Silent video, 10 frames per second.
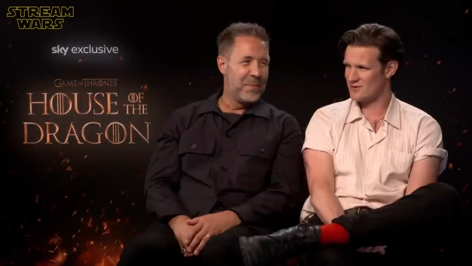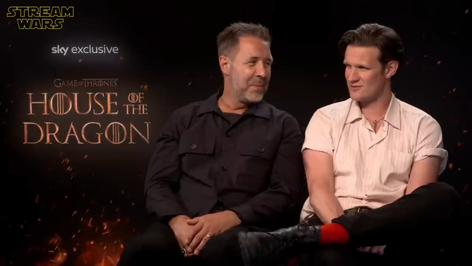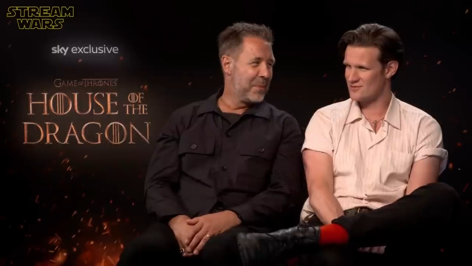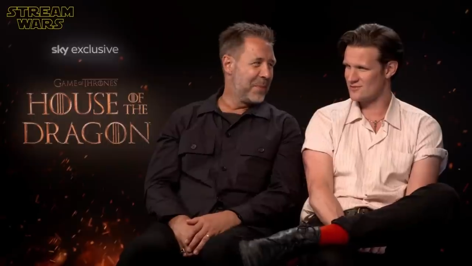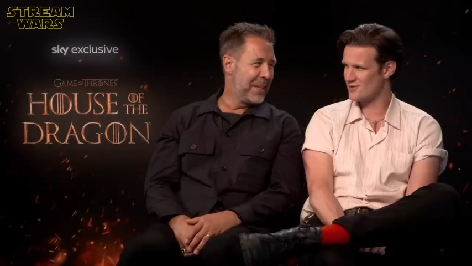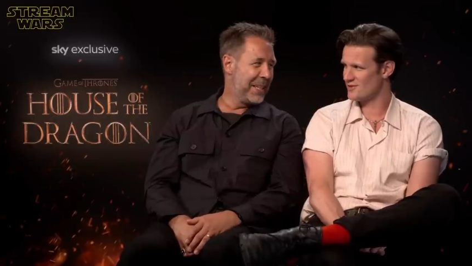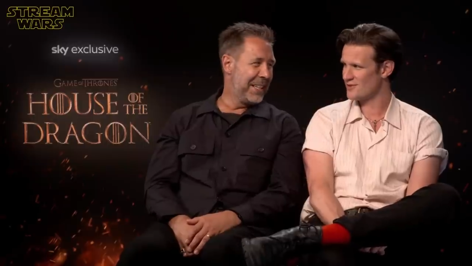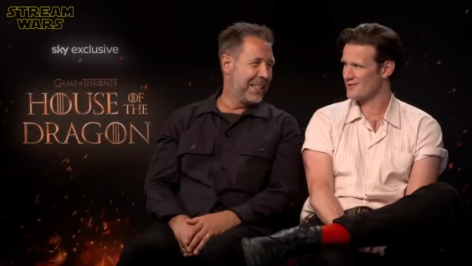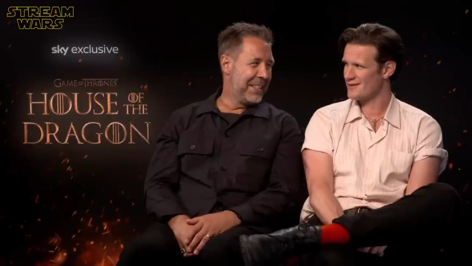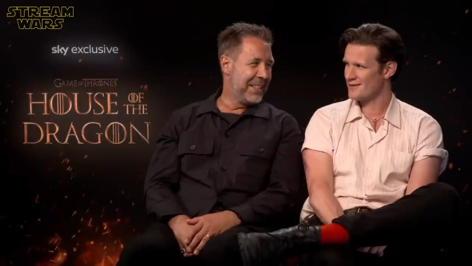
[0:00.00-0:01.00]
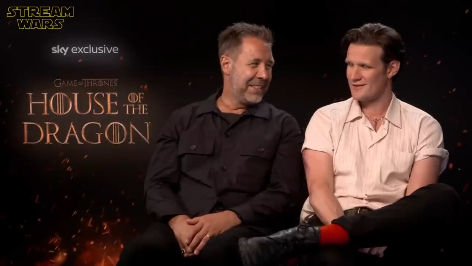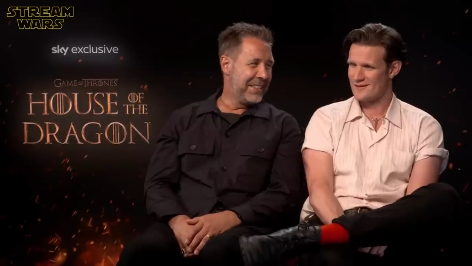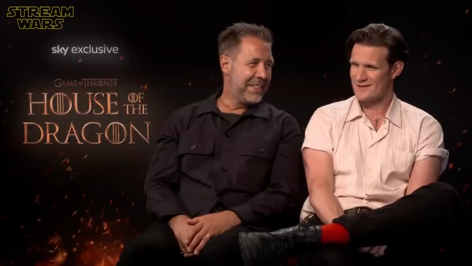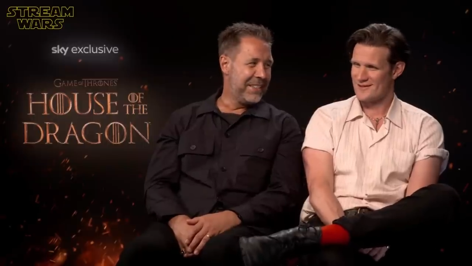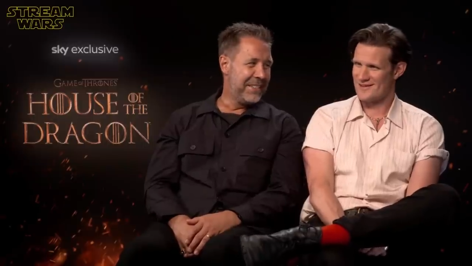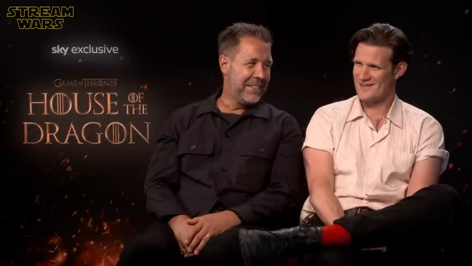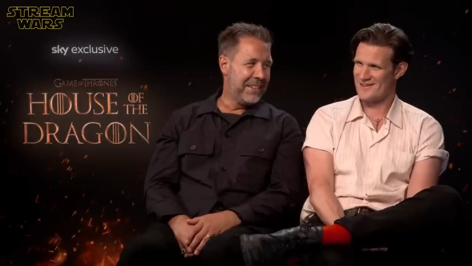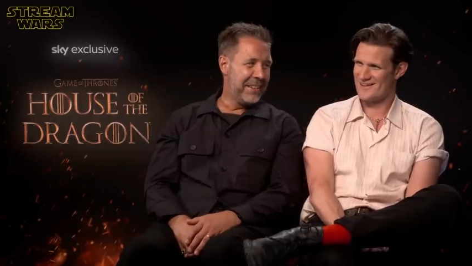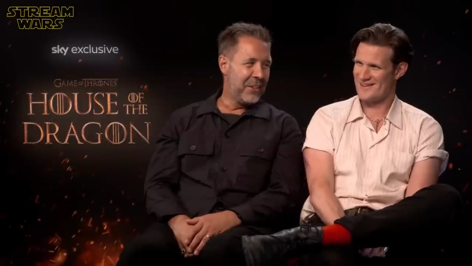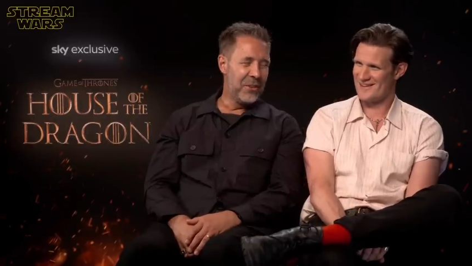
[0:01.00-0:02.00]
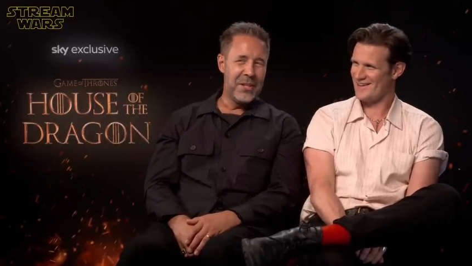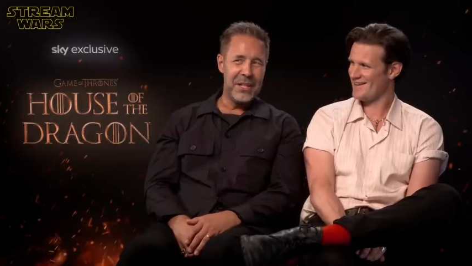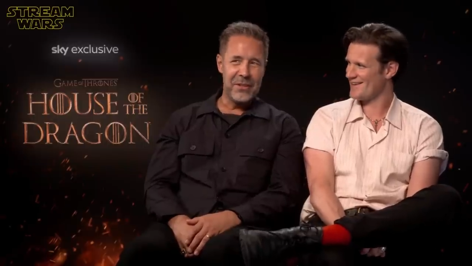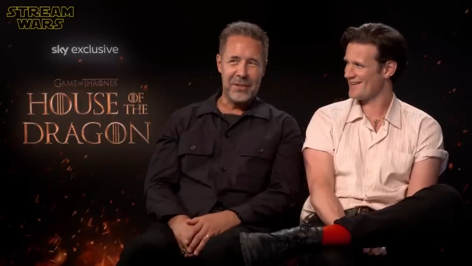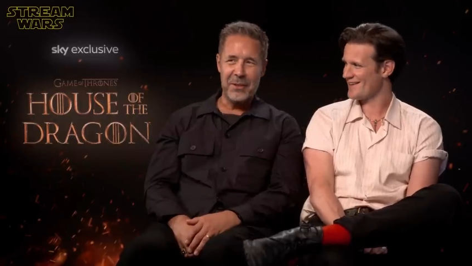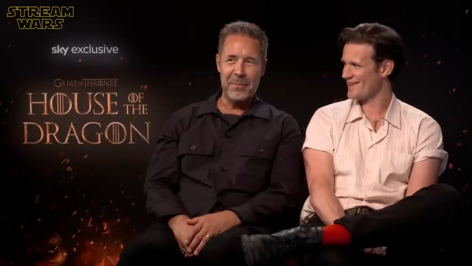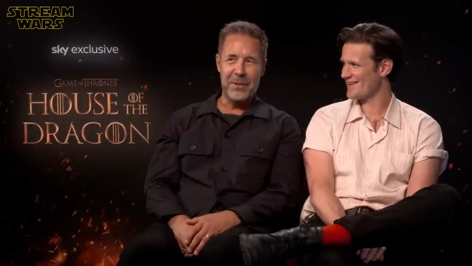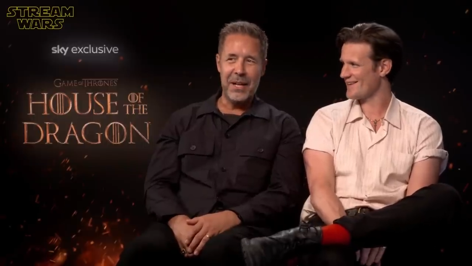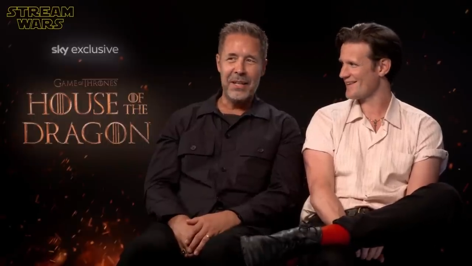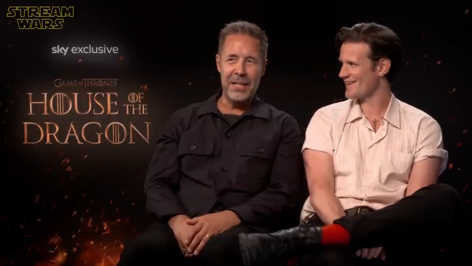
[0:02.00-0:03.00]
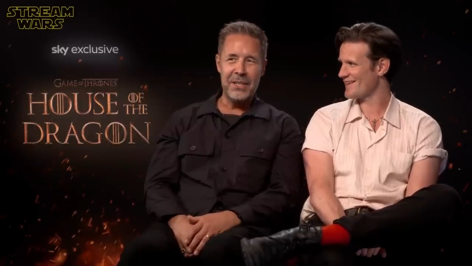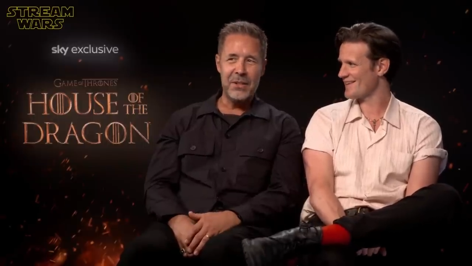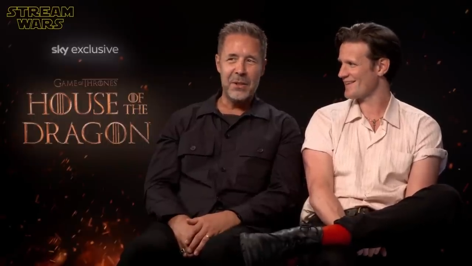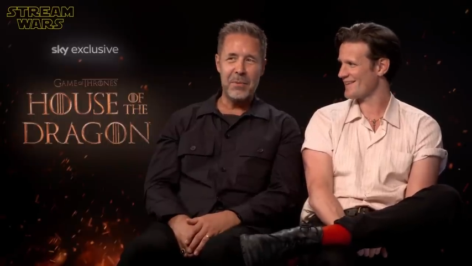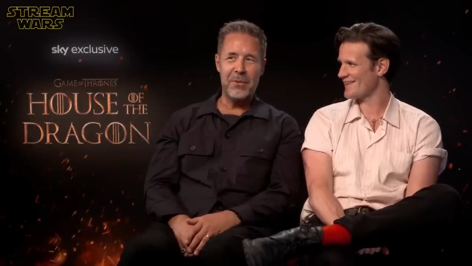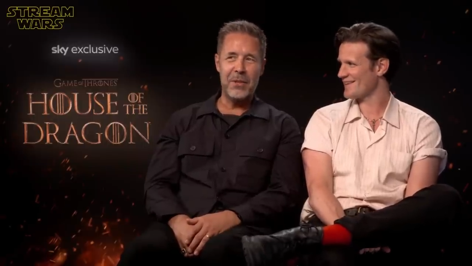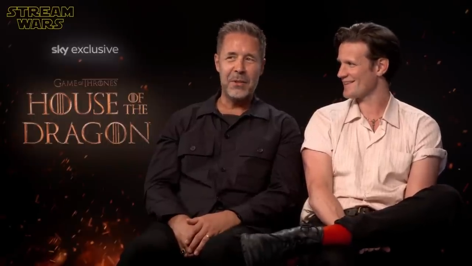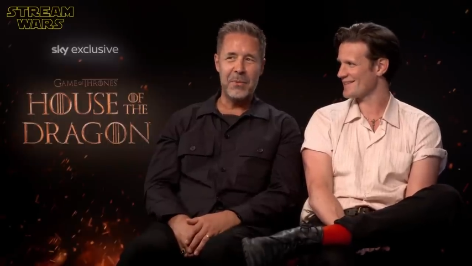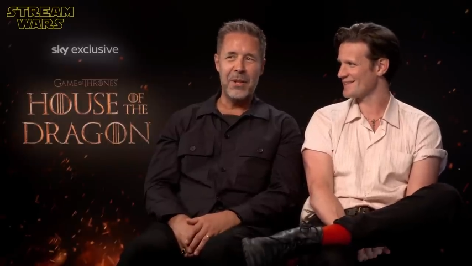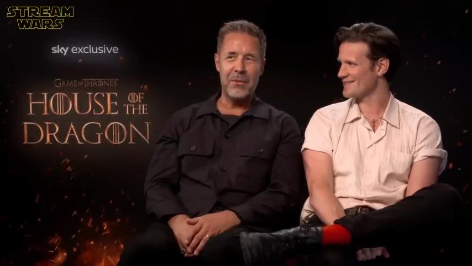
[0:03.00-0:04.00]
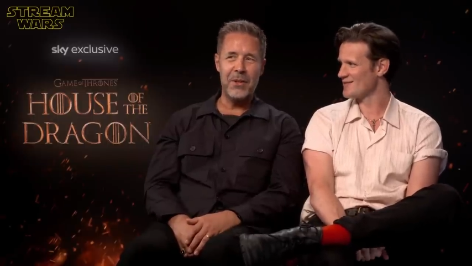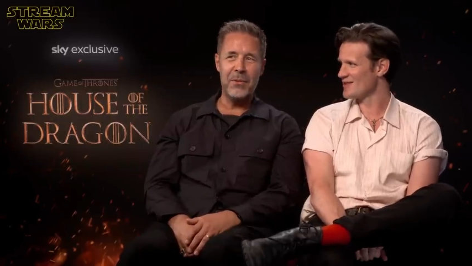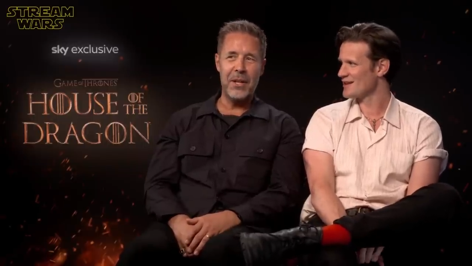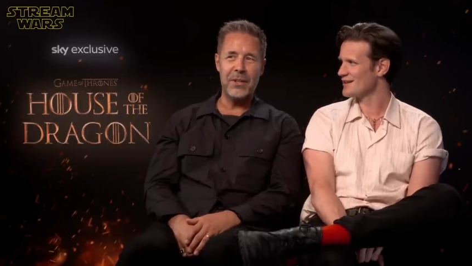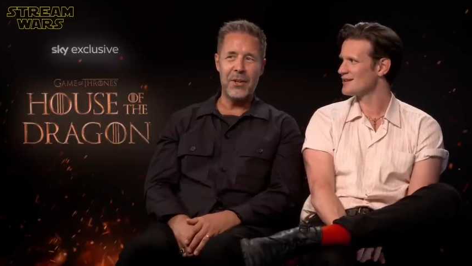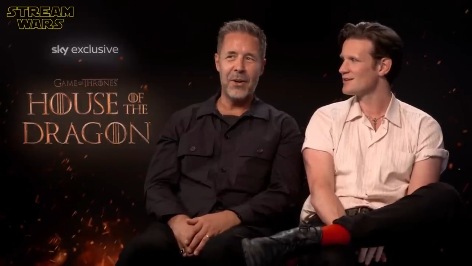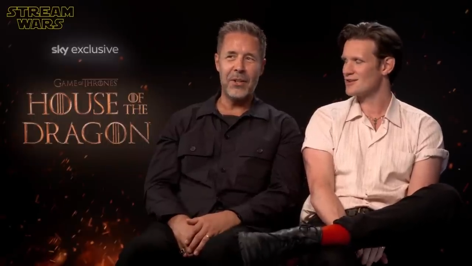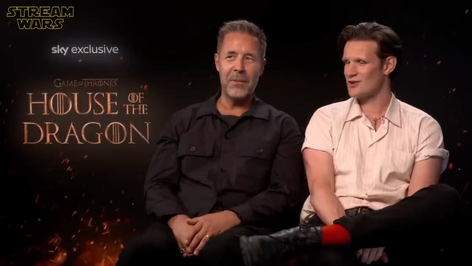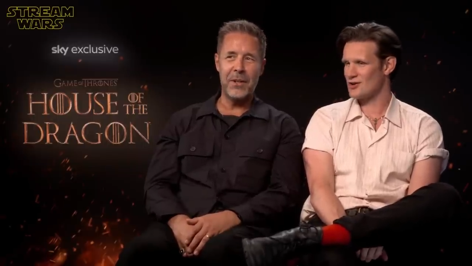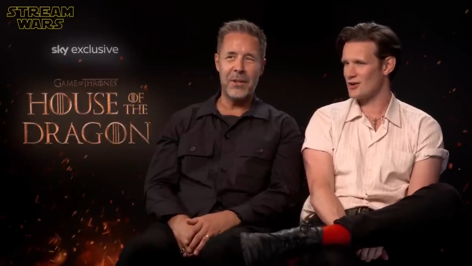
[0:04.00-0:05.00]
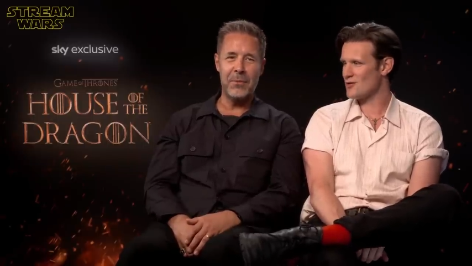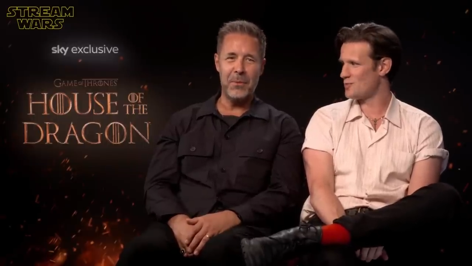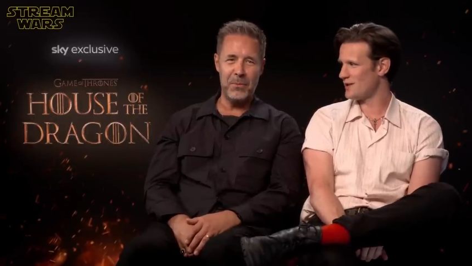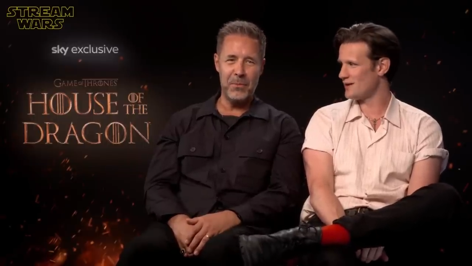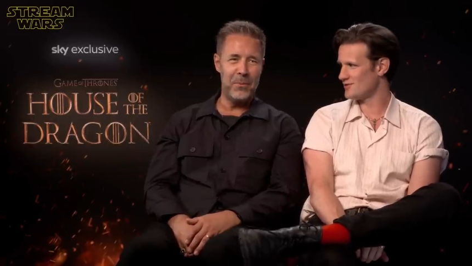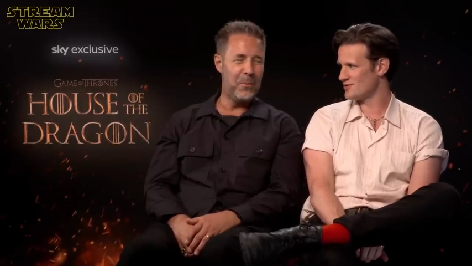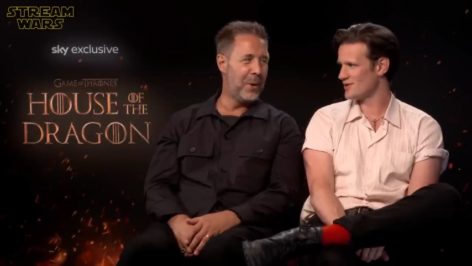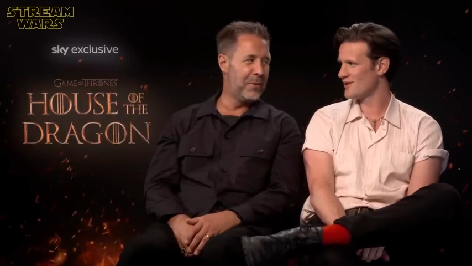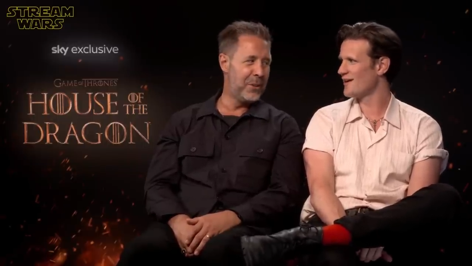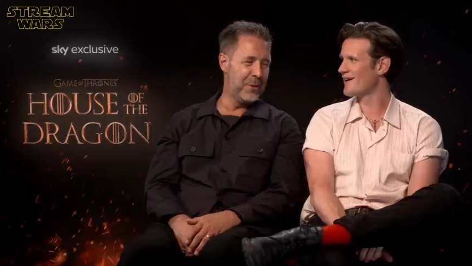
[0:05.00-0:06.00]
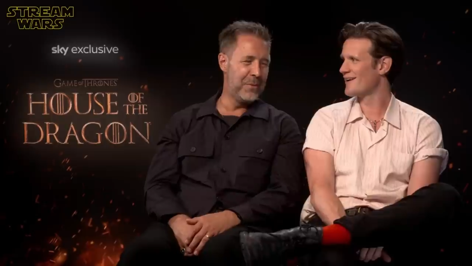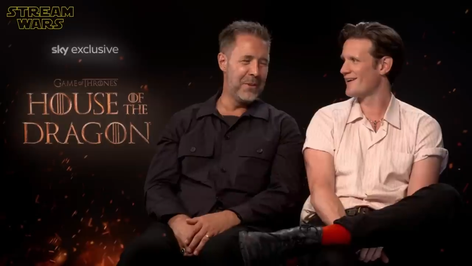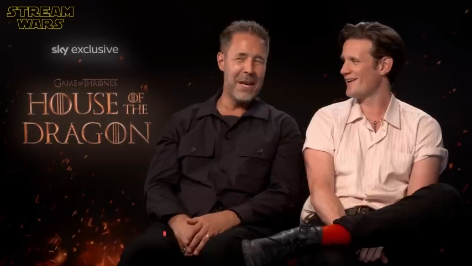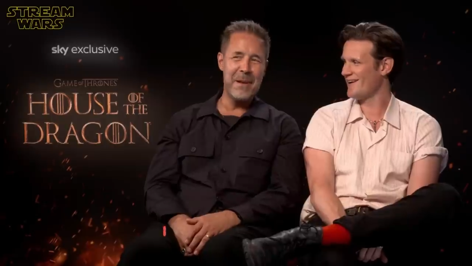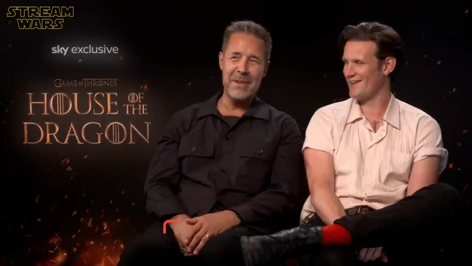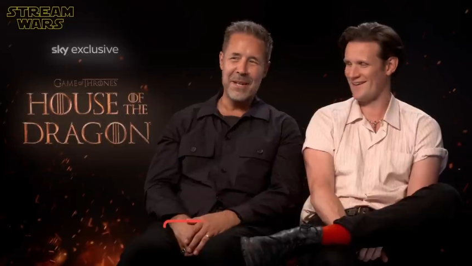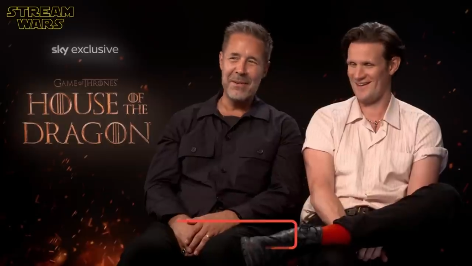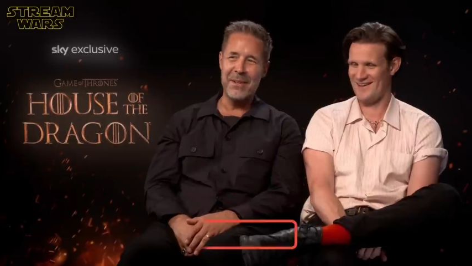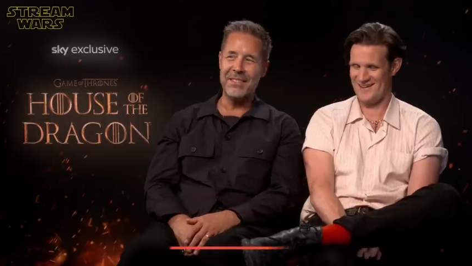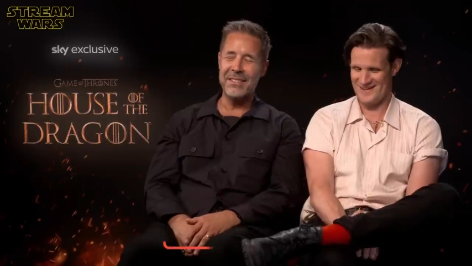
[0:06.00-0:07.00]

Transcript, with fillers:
Speaker 1: me sword. Yeah, I got nicked a couple. Of, I nicked a couple of things, but they knew they're gone, and they went on oh, the pinch. What have you done with them? And I went,